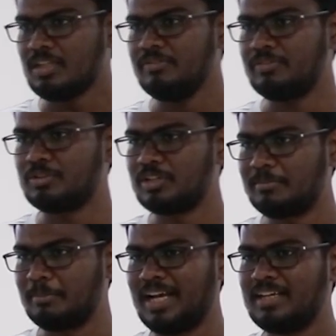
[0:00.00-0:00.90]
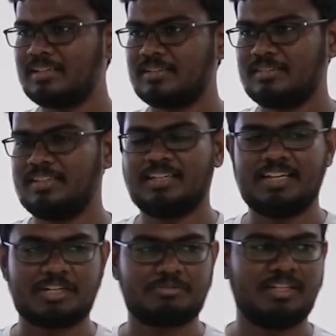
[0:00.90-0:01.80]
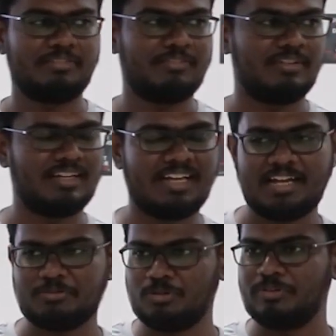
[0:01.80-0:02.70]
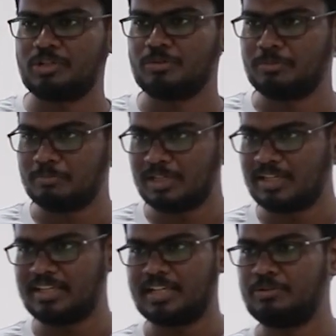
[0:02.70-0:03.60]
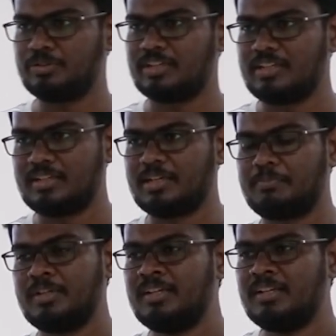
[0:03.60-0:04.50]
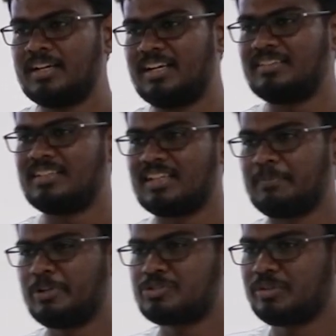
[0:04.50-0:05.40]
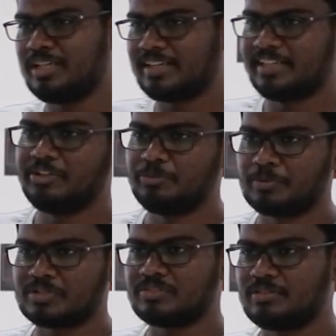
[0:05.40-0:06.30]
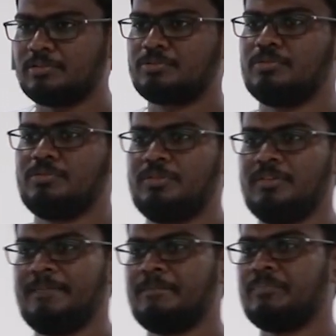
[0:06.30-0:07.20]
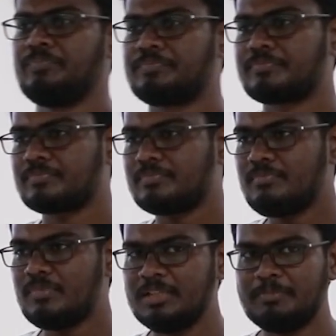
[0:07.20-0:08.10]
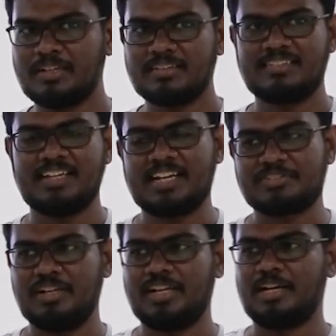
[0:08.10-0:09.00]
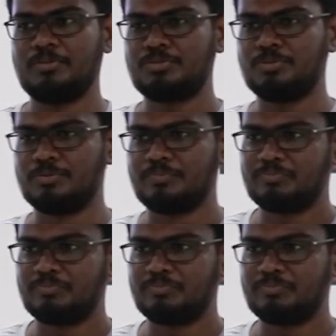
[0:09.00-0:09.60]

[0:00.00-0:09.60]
Without a Mac, they actually have no way to build any iOS related app. And that applies to React Native projects also. Because they actually have to